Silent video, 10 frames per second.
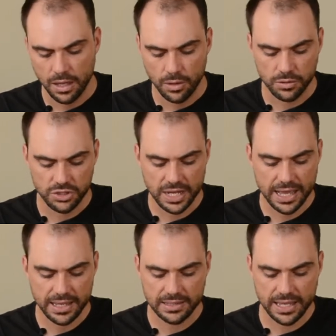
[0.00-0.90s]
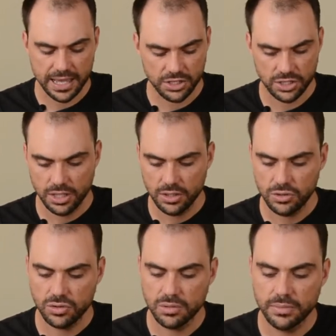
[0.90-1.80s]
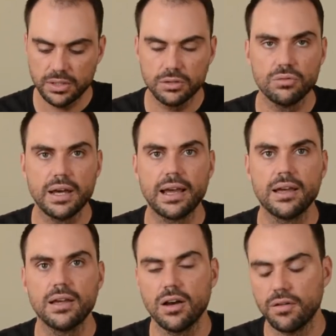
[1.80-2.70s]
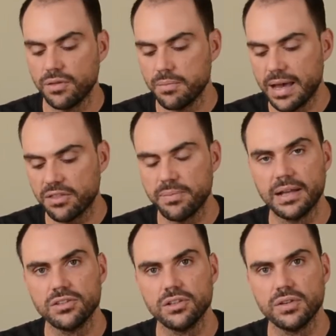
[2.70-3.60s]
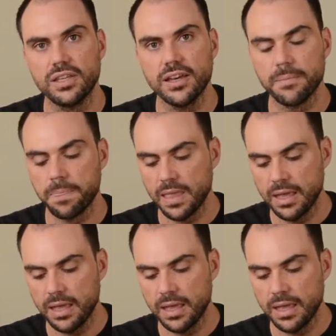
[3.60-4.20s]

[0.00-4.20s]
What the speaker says: which I attach to the middle rung of the mouth mount over here.